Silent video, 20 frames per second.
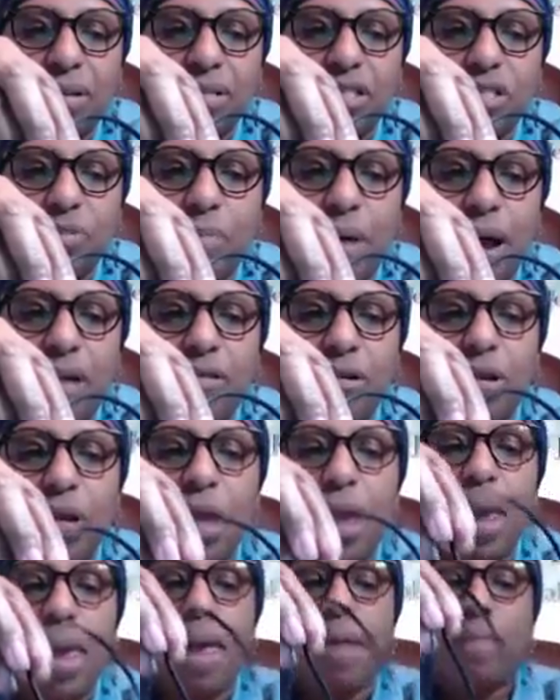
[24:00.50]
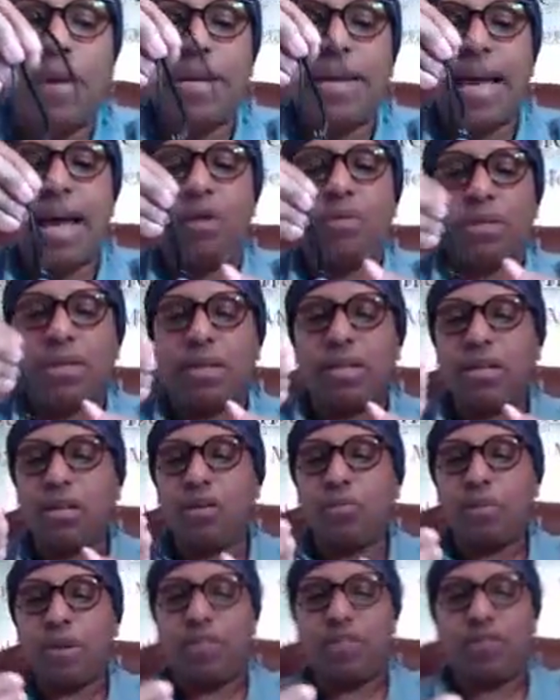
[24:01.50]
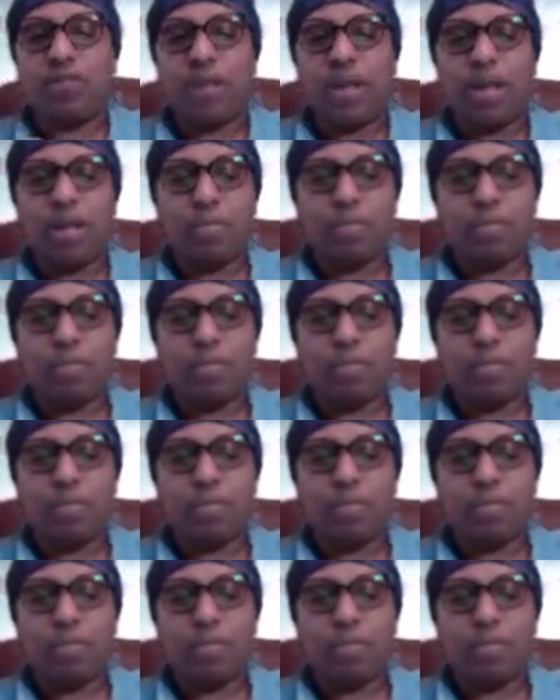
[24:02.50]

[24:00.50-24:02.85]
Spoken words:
spiral. But yeah, with a little bit of